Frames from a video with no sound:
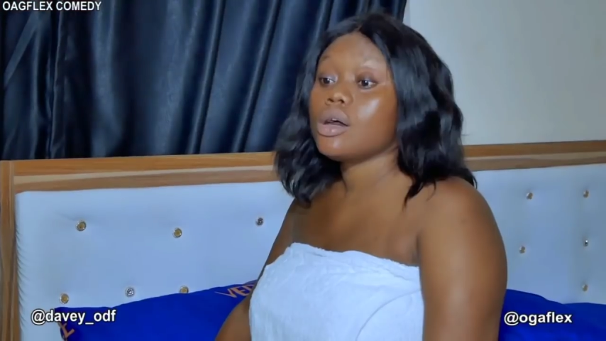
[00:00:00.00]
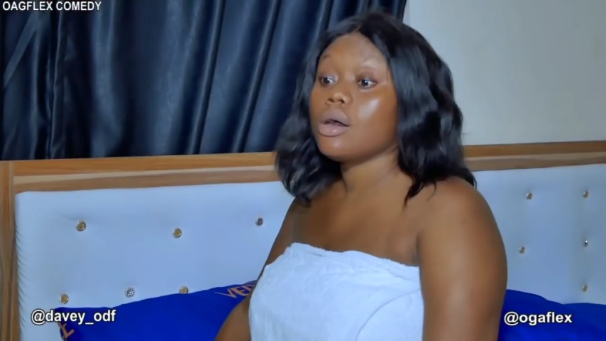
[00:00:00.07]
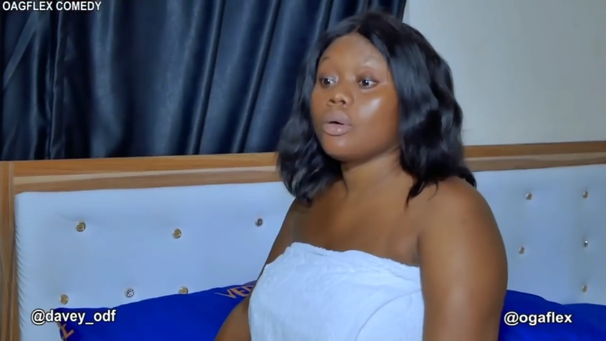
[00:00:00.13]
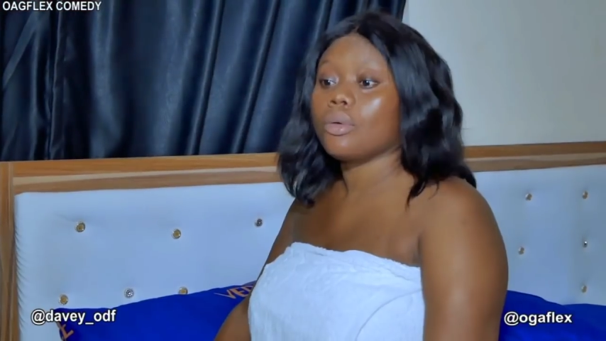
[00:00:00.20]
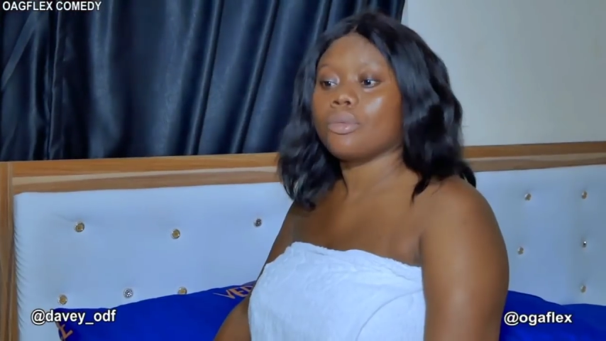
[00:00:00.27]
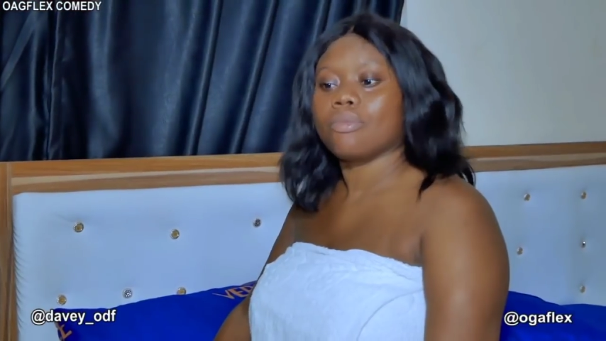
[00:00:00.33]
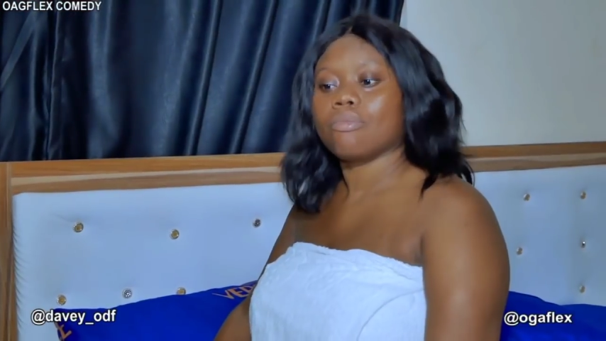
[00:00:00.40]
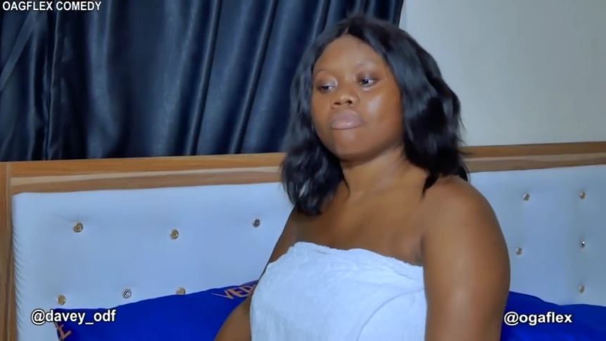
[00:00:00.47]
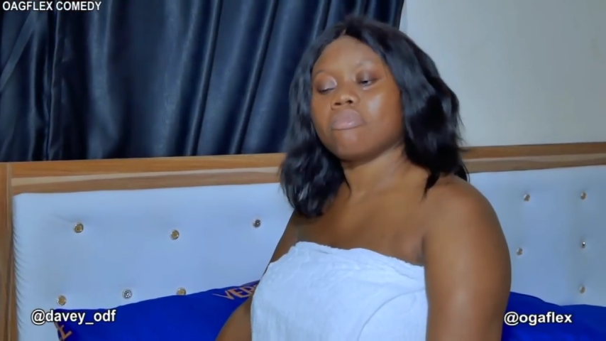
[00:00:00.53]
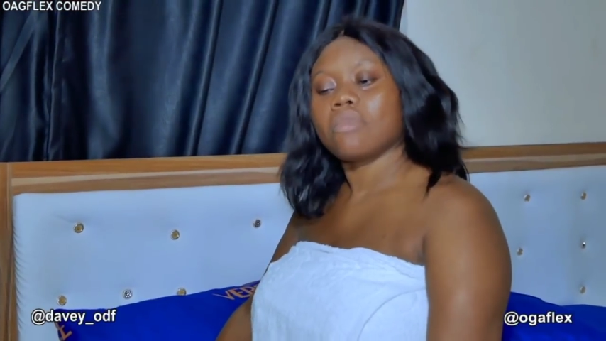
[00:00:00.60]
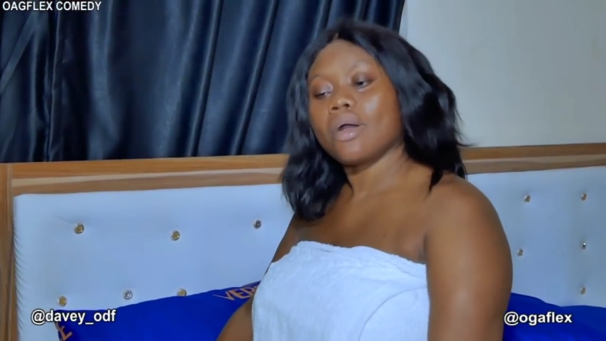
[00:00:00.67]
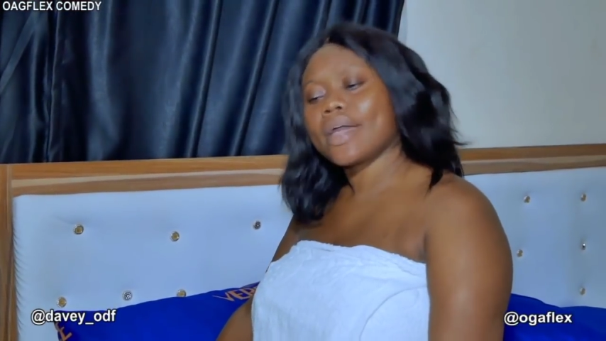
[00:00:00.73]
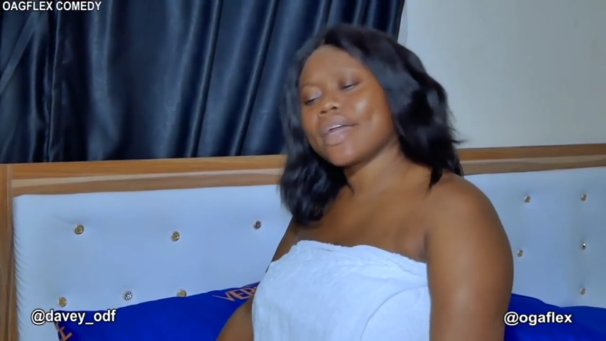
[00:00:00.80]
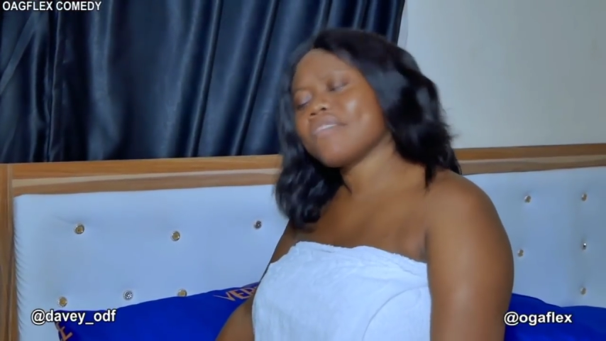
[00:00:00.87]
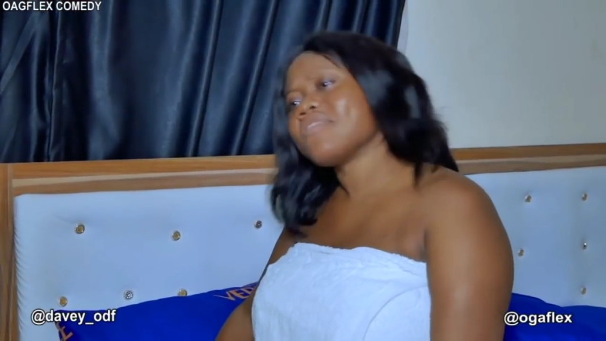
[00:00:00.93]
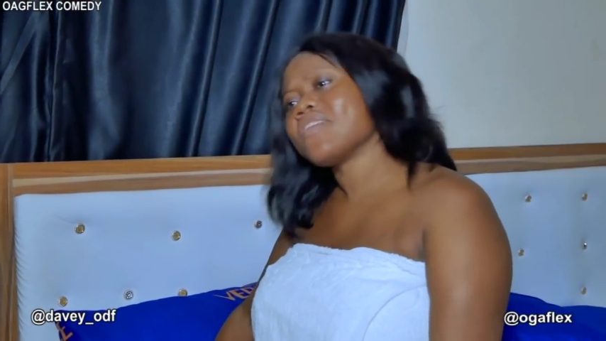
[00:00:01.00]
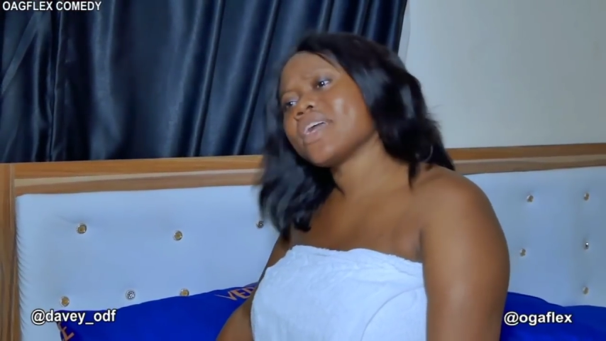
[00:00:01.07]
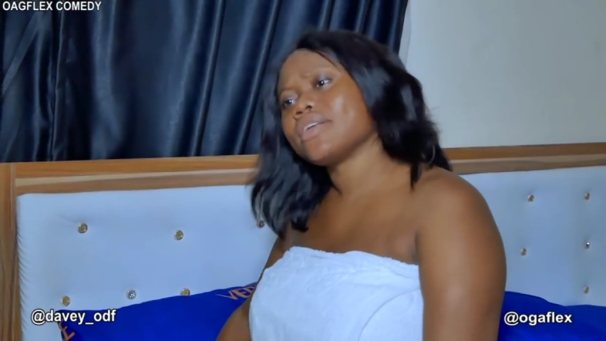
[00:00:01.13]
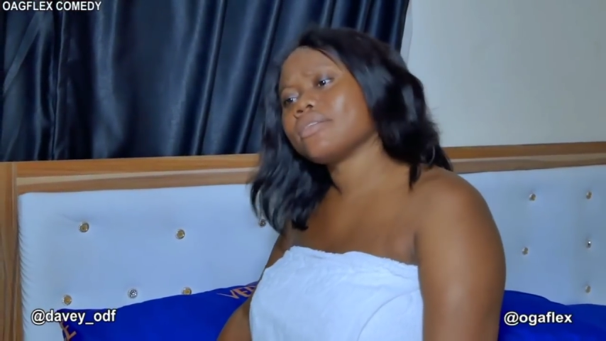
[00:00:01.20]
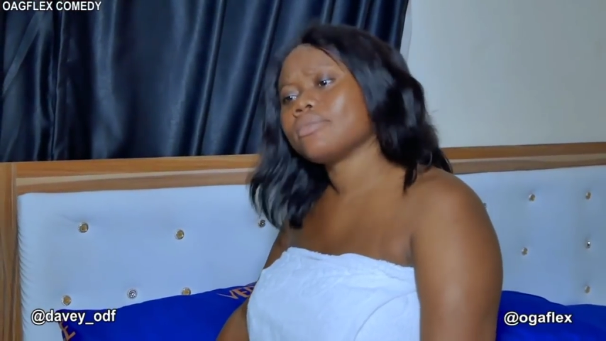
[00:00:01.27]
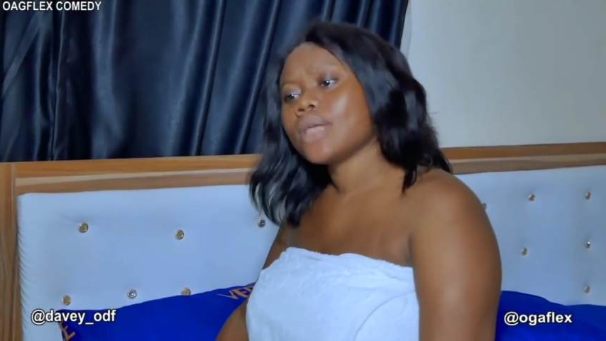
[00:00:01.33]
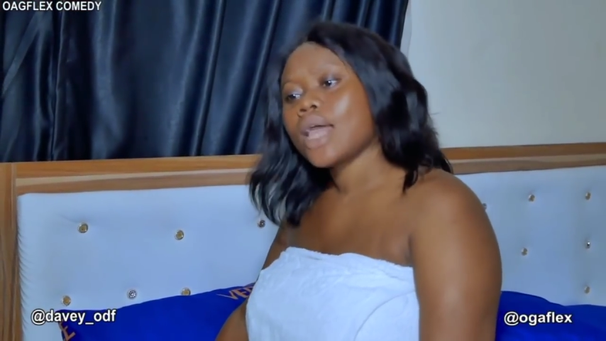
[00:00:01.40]
Oh, okay,
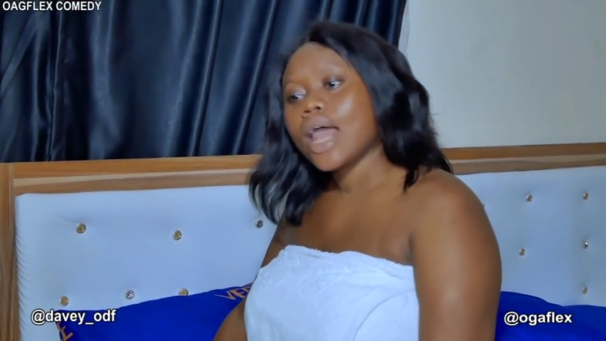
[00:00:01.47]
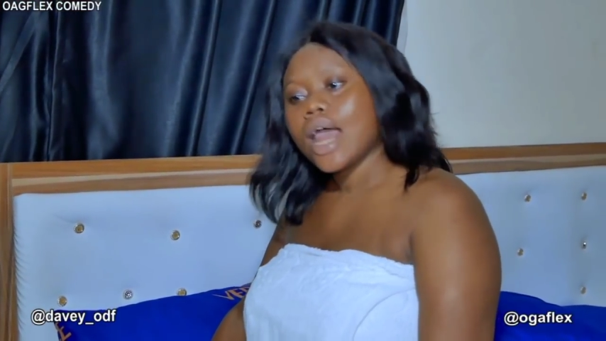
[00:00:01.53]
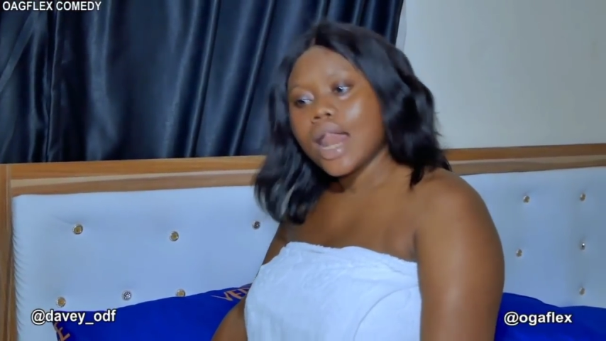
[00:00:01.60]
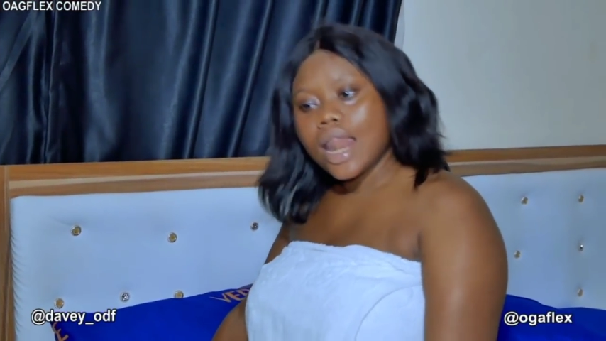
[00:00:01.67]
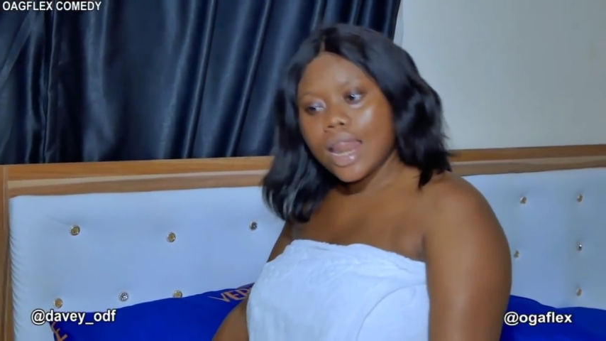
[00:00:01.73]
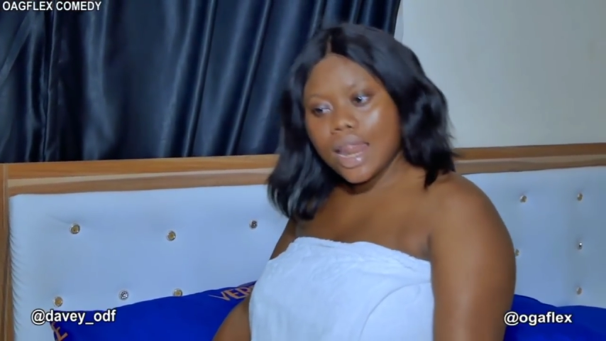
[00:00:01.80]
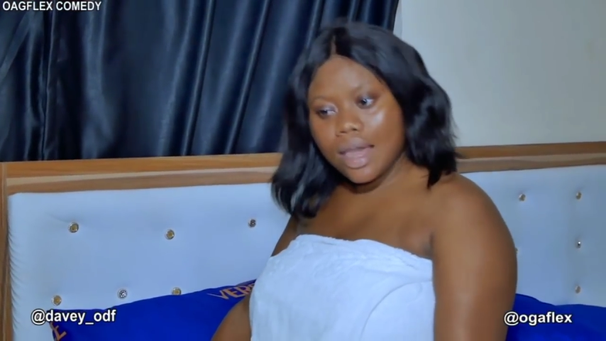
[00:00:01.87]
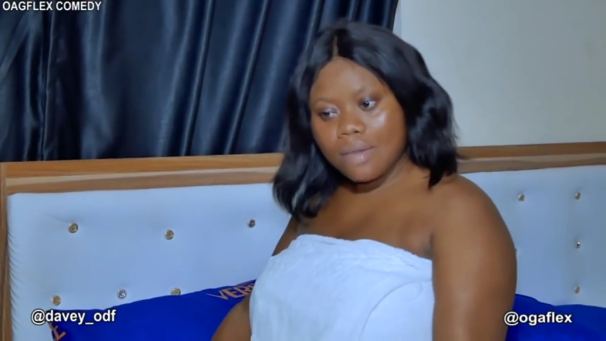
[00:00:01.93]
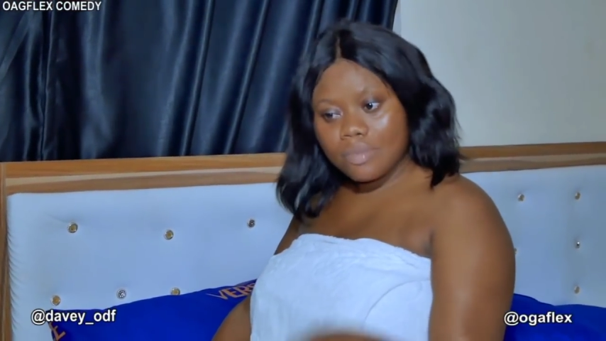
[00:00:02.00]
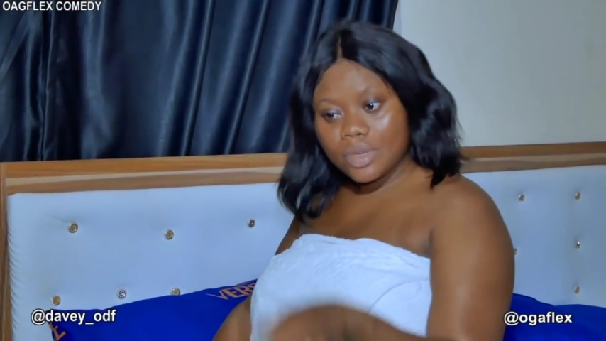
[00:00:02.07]
fine. Let